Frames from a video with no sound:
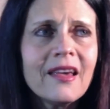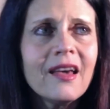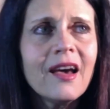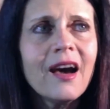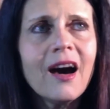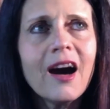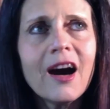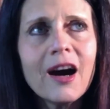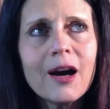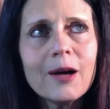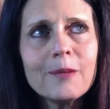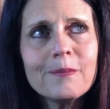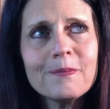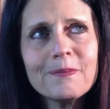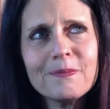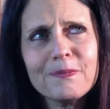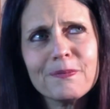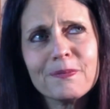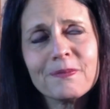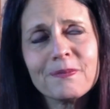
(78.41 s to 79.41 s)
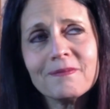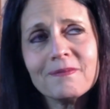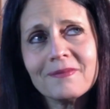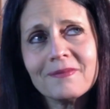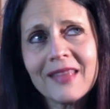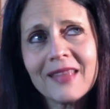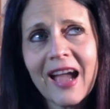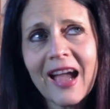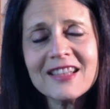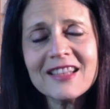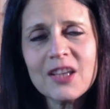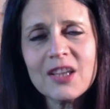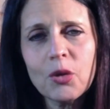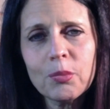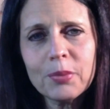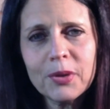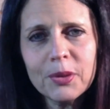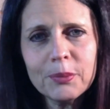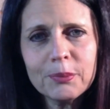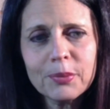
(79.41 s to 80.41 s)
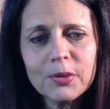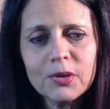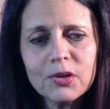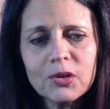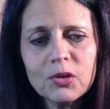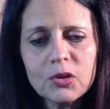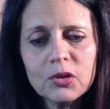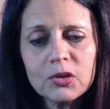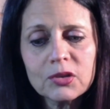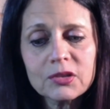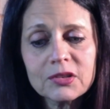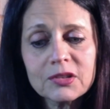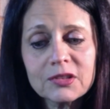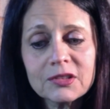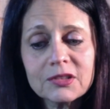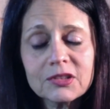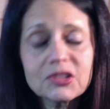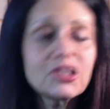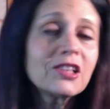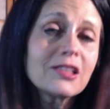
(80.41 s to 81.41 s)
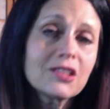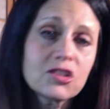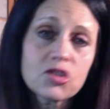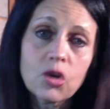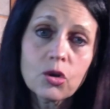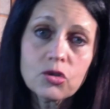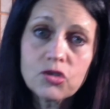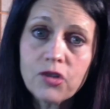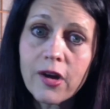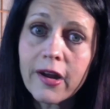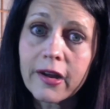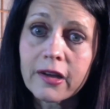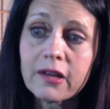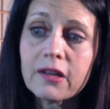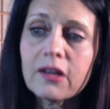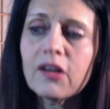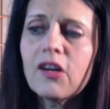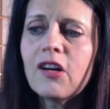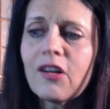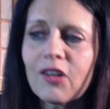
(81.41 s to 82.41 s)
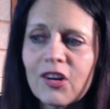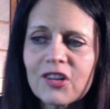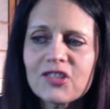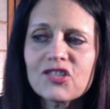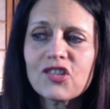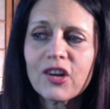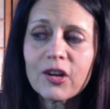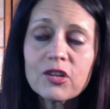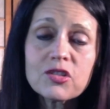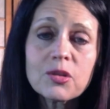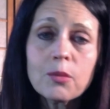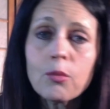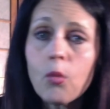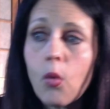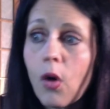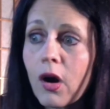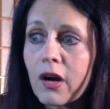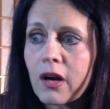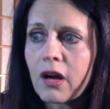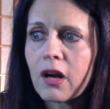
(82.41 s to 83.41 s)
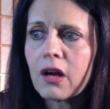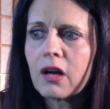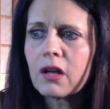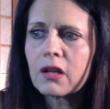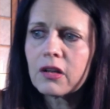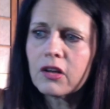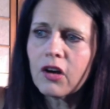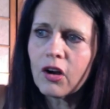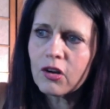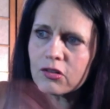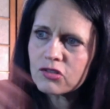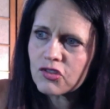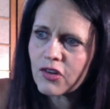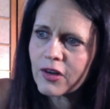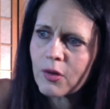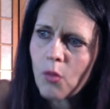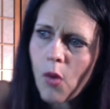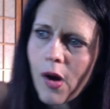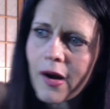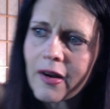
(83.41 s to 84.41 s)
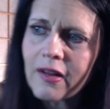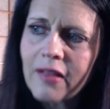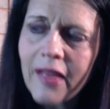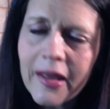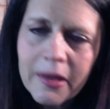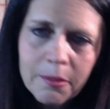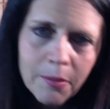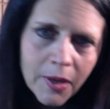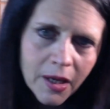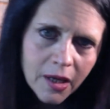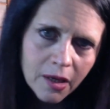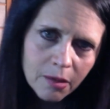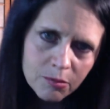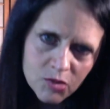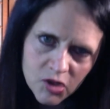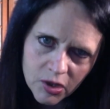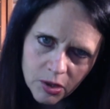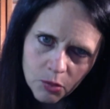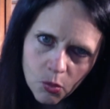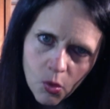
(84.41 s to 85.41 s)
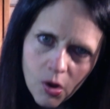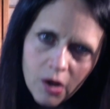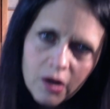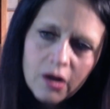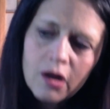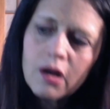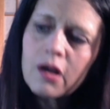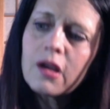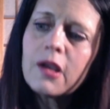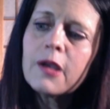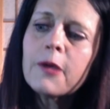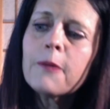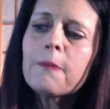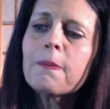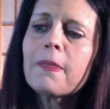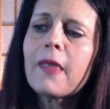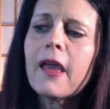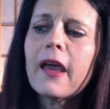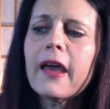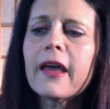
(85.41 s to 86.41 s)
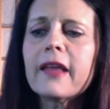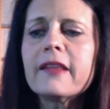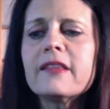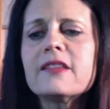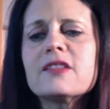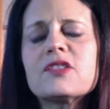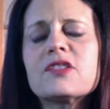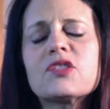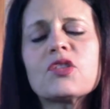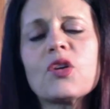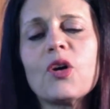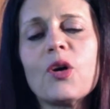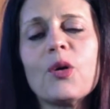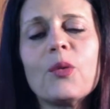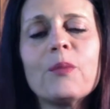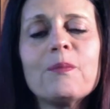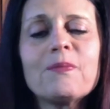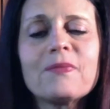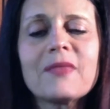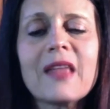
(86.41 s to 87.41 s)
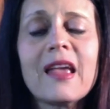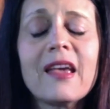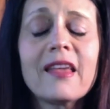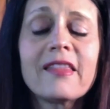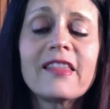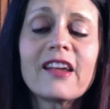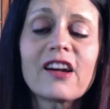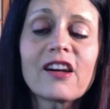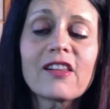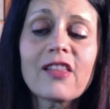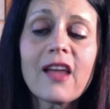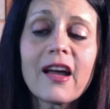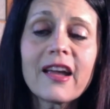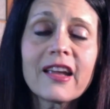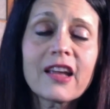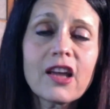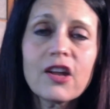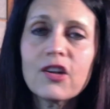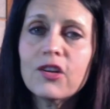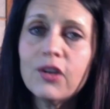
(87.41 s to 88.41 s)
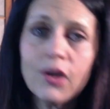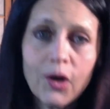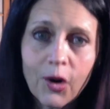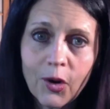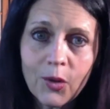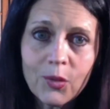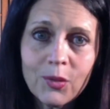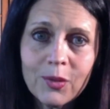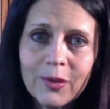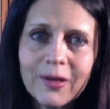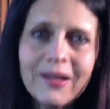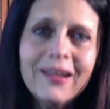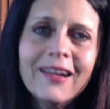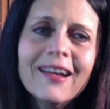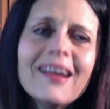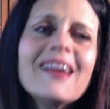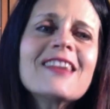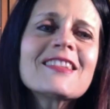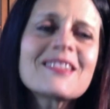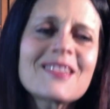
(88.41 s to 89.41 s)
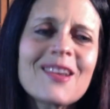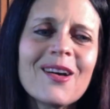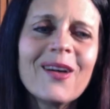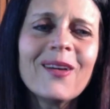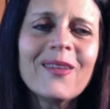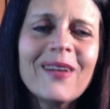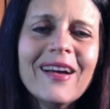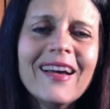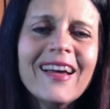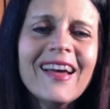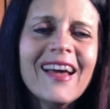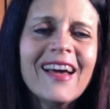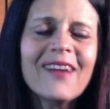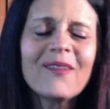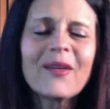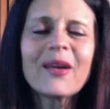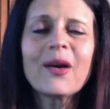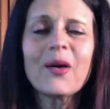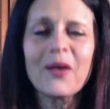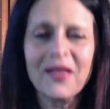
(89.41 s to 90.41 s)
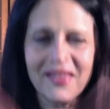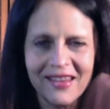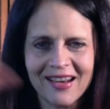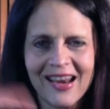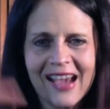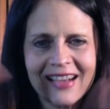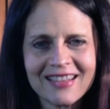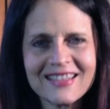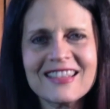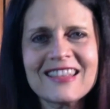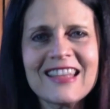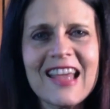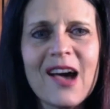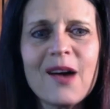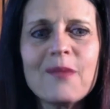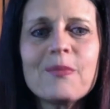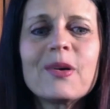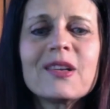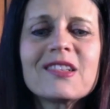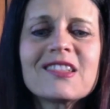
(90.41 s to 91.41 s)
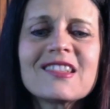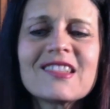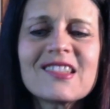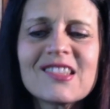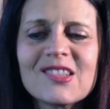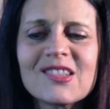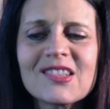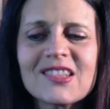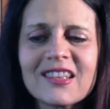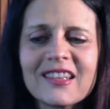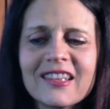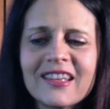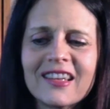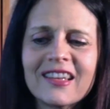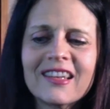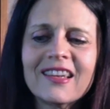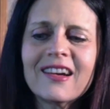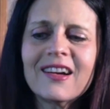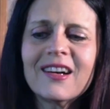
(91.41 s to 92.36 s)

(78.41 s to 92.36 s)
Um, I tell people don't drink or drink some water. Drink water like me. I'm drinking water, and so they're like, no. And so we go to the next step, which is usually